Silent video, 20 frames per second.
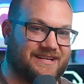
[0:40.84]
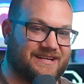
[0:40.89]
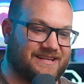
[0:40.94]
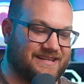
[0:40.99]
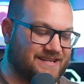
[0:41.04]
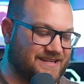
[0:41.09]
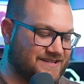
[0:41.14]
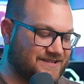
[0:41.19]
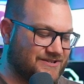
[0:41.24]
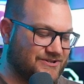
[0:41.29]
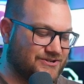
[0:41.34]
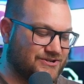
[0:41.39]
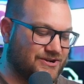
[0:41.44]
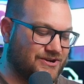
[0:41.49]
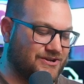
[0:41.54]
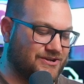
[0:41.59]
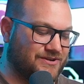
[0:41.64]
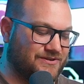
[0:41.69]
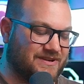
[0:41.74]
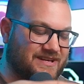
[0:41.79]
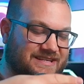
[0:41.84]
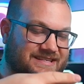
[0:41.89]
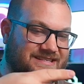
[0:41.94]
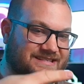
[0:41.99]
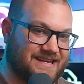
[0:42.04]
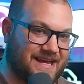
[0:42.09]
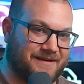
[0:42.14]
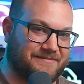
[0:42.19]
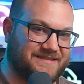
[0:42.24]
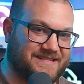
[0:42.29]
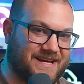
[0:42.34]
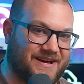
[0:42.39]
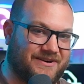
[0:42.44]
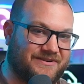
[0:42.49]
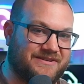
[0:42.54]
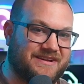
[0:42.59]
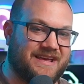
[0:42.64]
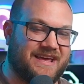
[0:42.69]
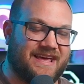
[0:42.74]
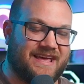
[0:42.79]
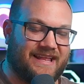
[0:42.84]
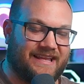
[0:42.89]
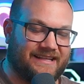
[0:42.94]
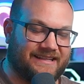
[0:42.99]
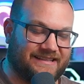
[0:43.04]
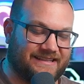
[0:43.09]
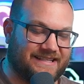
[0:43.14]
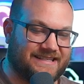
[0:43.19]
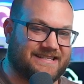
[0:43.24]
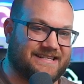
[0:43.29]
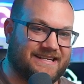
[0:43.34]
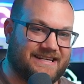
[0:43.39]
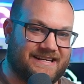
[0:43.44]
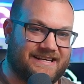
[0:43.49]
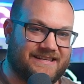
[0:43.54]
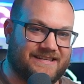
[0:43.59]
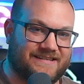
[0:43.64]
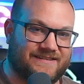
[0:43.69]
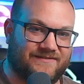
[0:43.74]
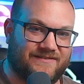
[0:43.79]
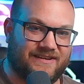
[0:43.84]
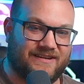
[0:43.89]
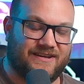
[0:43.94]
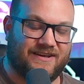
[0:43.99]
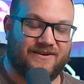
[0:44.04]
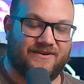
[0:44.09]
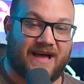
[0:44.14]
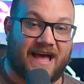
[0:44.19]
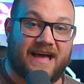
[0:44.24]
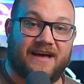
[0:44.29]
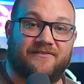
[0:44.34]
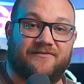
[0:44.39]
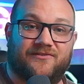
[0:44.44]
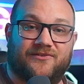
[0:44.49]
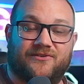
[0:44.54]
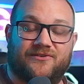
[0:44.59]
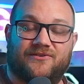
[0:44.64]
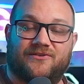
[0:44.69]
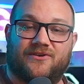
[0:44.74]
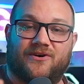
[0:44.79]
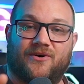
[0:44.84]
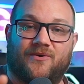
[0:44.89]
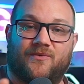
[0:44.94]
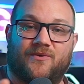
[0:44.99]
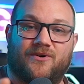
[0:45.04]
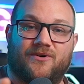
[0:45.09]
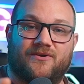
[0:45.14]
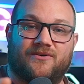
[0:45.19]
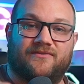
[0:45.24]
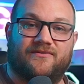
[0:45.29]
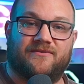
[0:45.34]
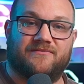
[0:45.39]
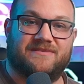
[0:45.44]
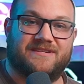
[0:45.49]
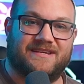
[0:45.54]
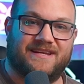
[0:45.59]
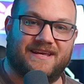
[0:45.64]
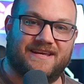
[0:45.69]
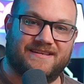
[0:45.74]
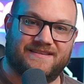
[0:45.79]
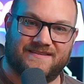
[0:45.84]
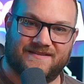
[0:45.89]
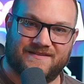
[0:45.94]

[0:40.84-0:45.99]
into this to show you it's tapped out. Let's get into this video after a word from today's